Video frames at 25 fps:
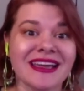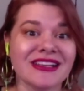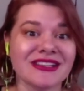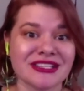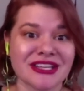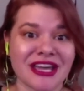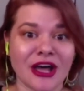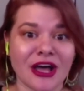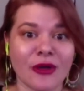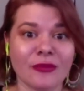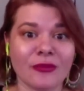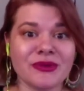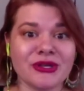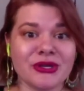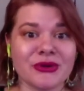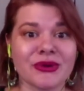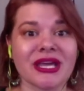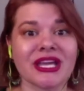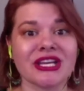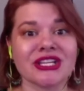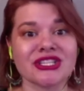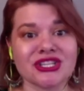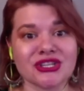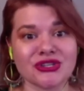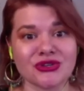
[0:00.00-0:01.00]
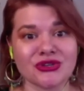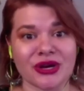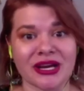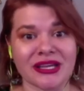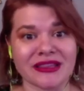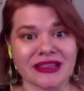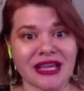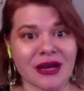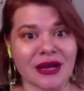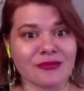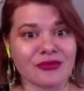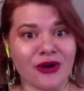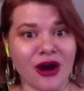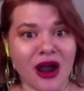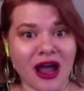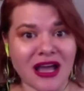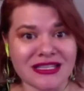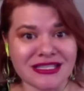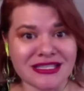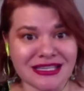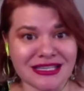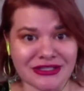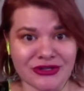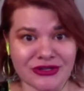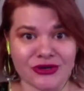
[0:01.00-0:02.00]
to help you integrate that
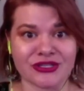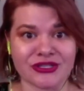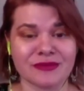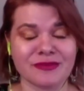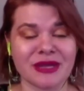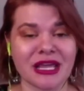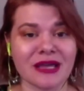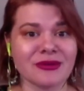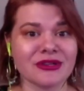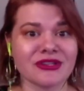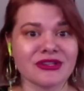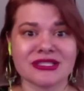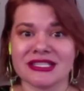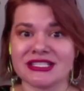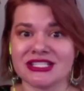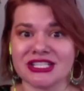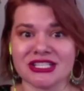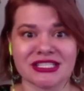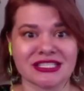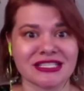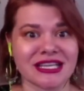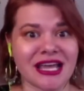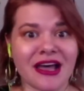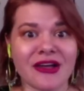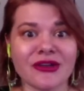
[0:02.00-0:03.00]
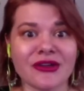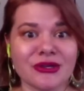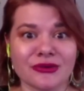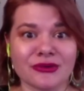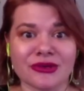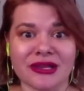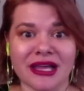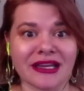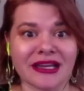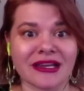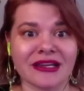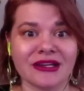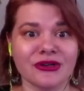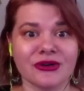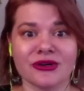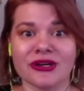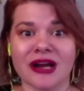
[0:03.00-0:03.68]
process or to be able to just tell you, like, you're